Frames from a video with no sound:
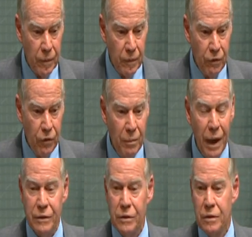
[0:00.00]
few
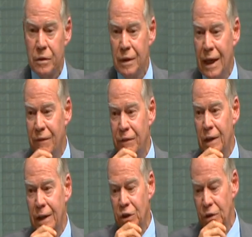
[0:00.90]
months after the
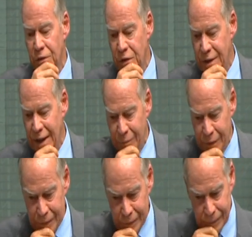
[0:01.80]
election of this
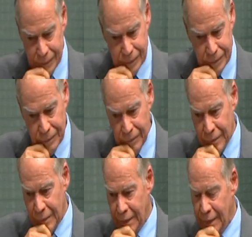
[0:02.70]
government
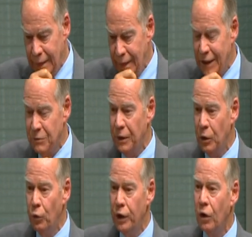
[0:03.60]
has been a
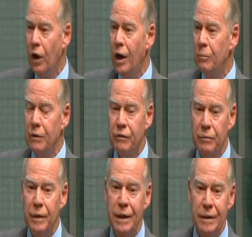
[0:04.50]
real eye-opener for
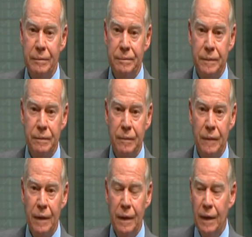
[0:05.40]
me.
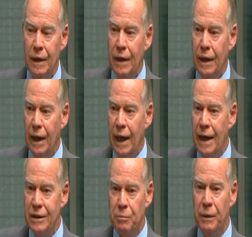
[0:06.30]

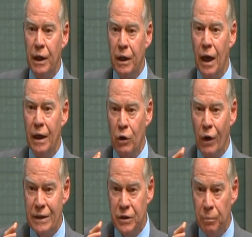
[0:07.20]
And it's been a
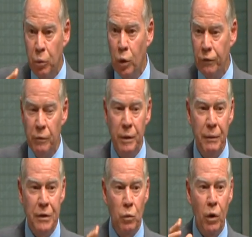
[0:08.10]
great support for me
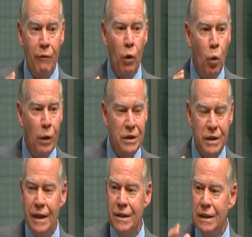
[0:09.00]
because what I've always
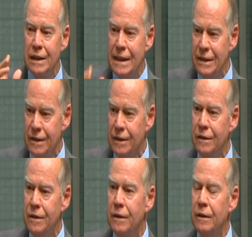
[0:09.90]
done is
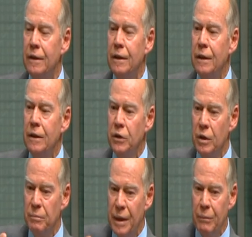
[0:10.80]
listened to the
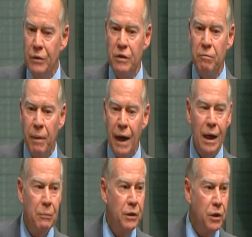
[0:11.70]
members of
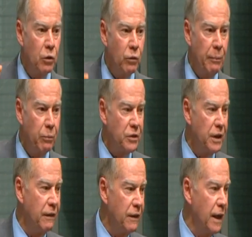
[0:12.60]
parliament that
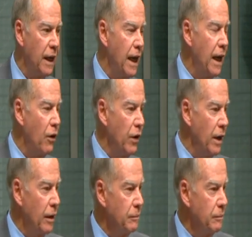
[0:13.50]
represent their area.